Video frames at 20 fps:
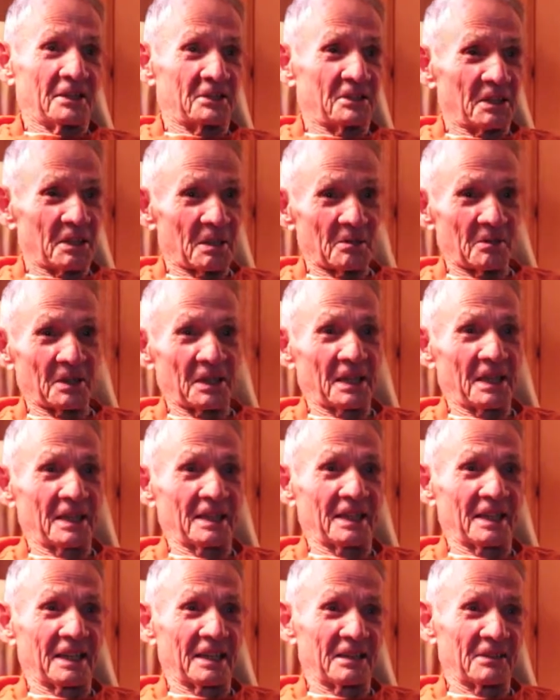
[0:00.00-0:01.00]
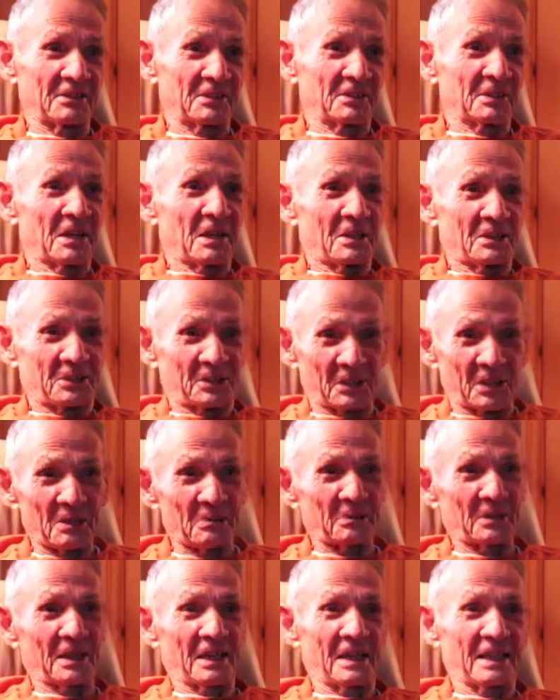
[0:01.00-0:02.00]
double A level,
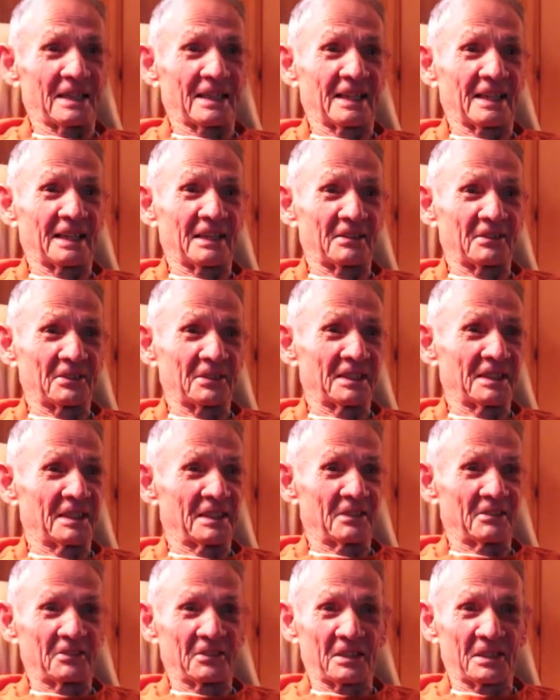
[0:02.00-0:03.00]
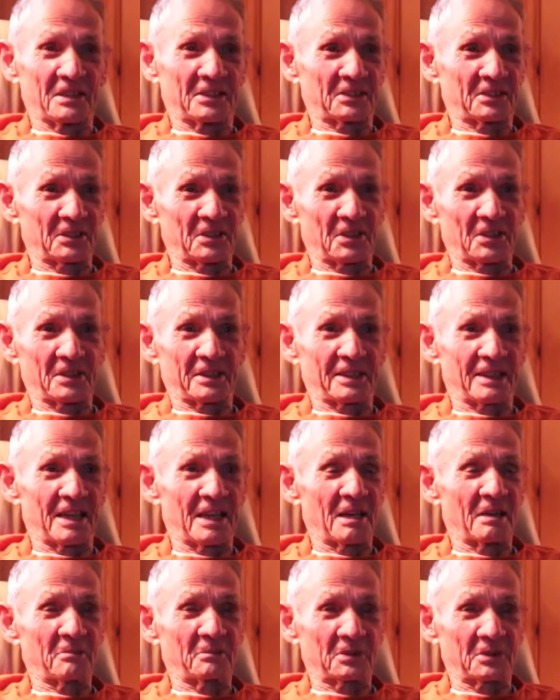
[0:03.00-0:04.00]
triple A level in a very short
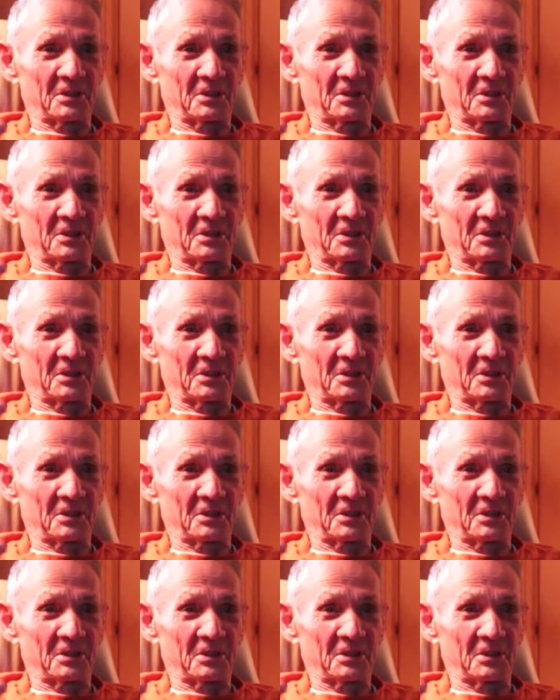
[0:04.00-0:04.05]
time,